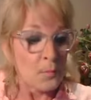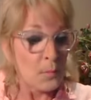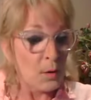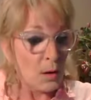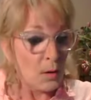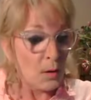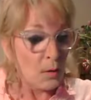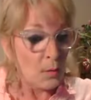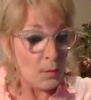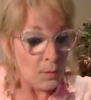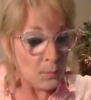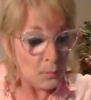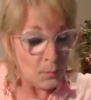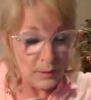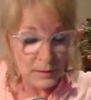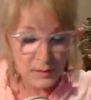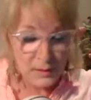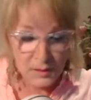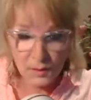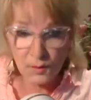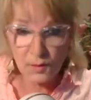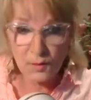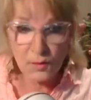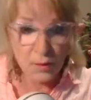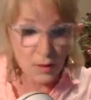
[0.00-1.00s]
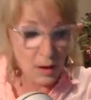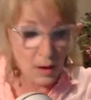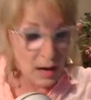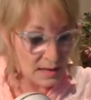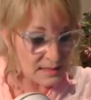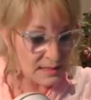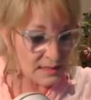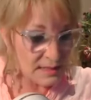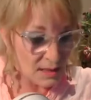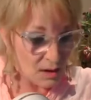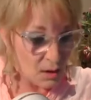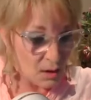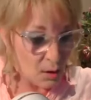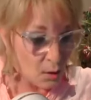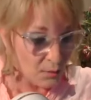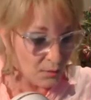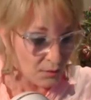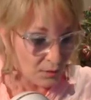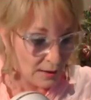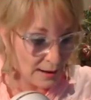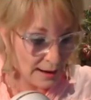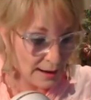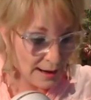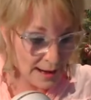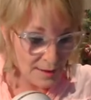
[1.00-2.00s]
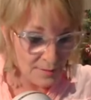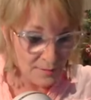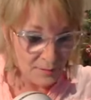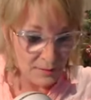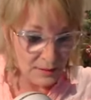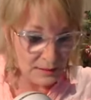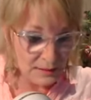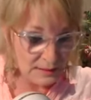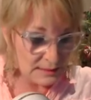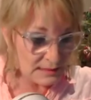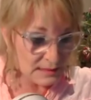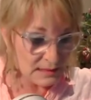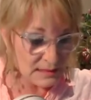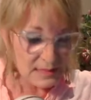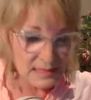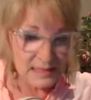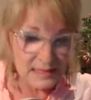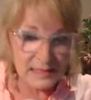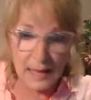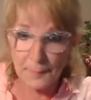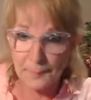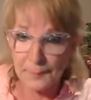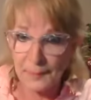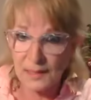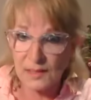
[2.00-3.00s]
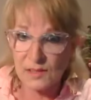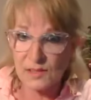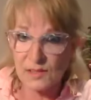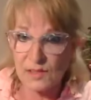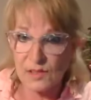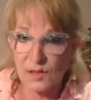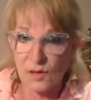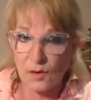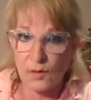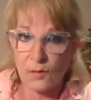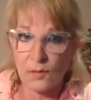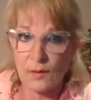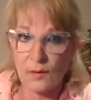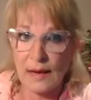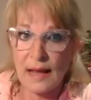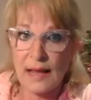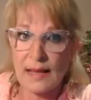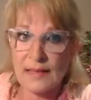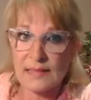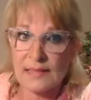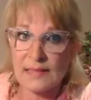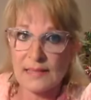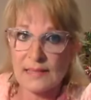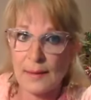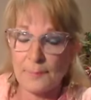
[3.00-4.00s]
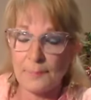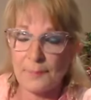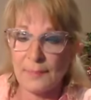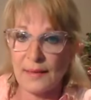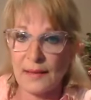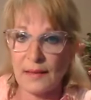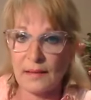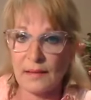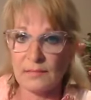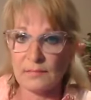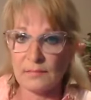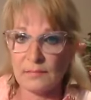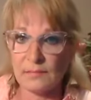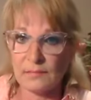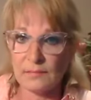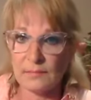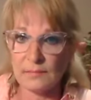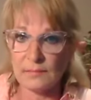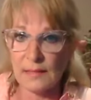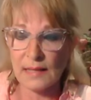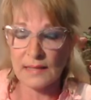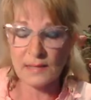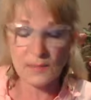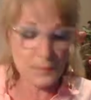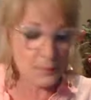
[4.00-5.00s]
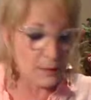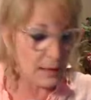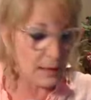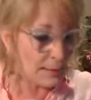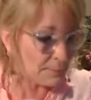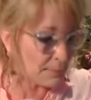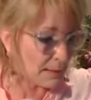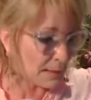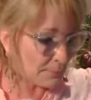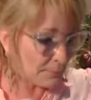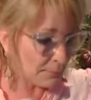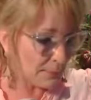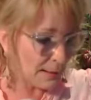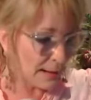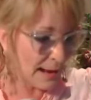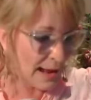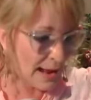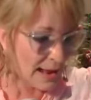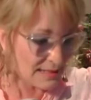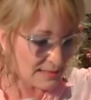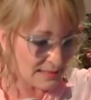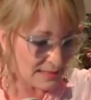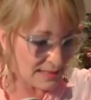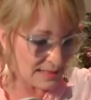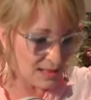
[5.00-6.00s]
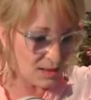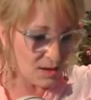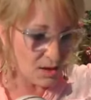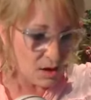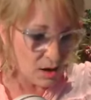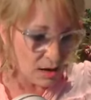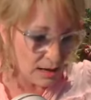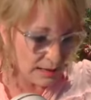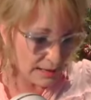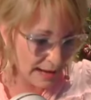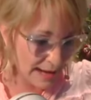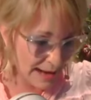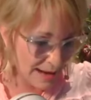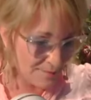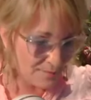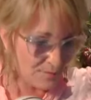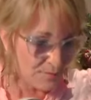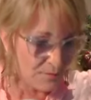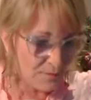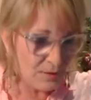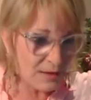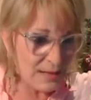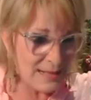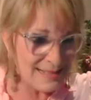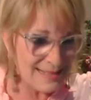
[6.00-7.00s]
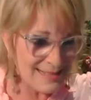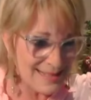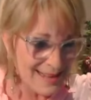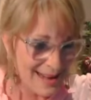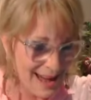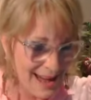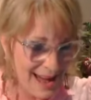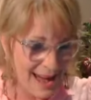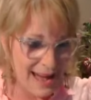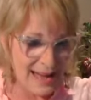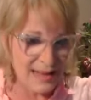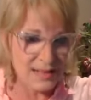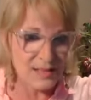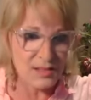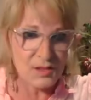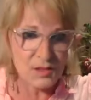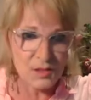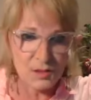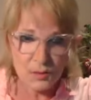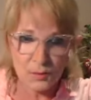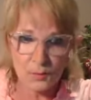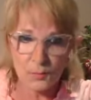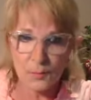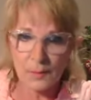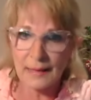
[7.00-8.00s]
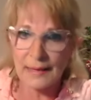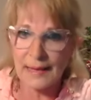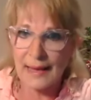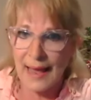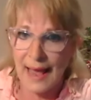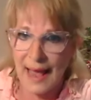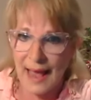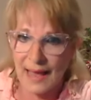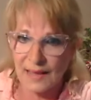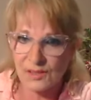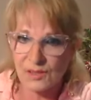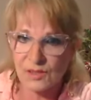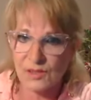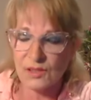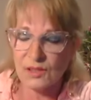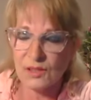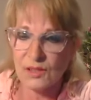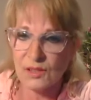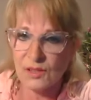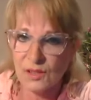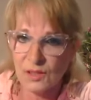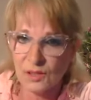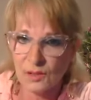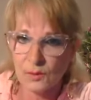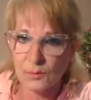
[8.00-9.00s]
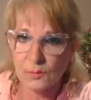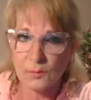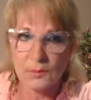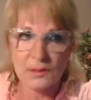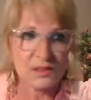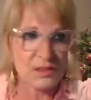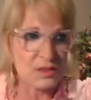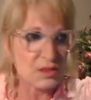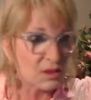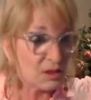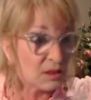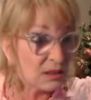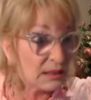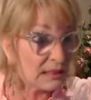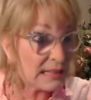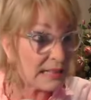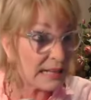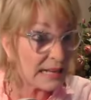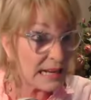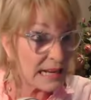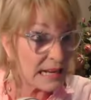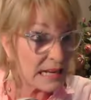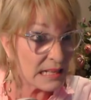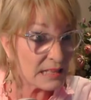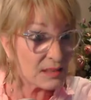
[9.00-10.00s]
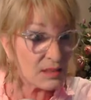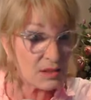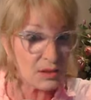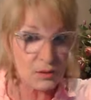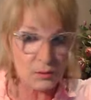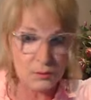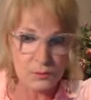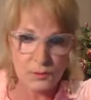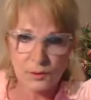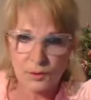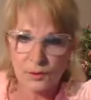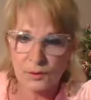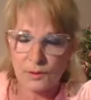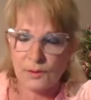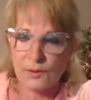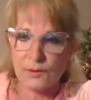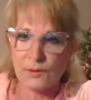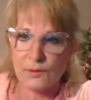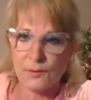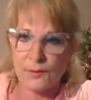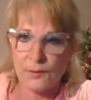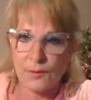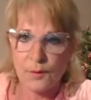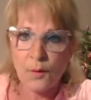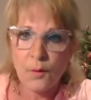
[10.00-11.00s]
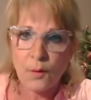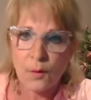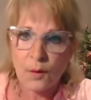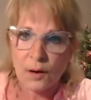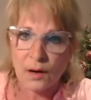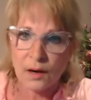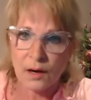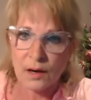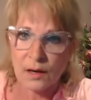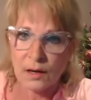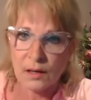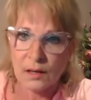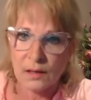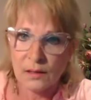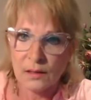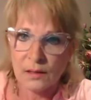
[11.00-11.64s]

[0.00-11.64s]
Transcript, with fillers: Well, when you're crossing over, every little stepping stone has something. That's what I meant by asking God. Every day, do what He asks you to do, which leads you to your door.